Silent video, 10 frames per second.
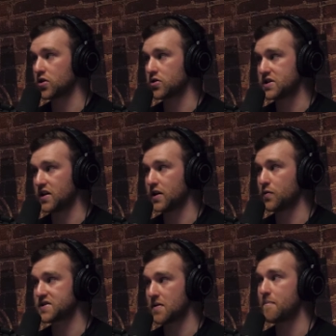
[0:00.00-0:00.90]
dealing
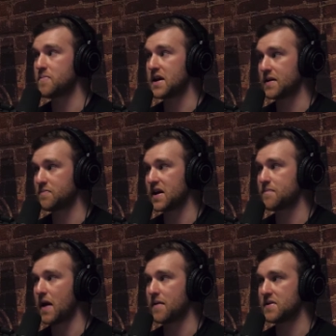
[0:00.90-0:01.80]
with some big
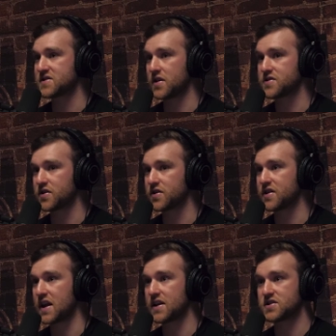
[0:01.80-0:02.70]
payments on certain
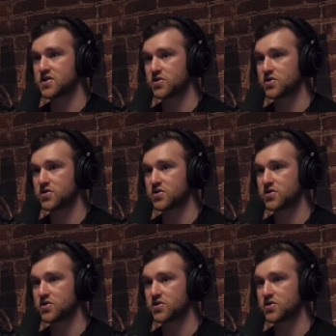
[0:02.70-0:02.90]
things, and you're